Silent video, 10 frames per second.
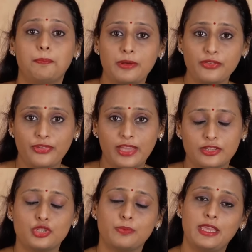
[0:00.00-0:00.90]

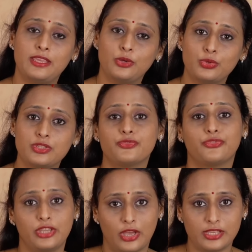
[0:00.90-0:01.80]
perfect to be used for
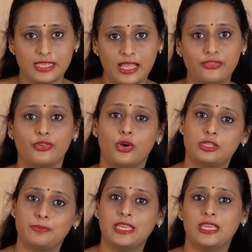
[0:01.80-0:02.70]
yourself or
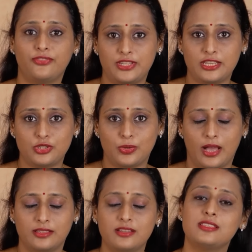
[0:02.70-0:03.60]
to be gifted to
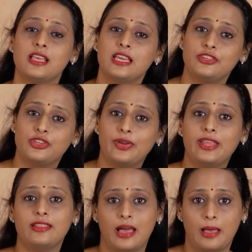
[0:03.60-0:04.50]
others
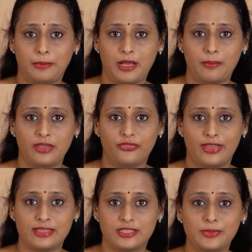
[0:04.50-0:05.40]
during the upcoming
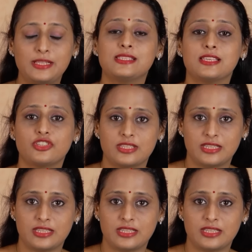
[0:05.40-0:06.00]
festivals such as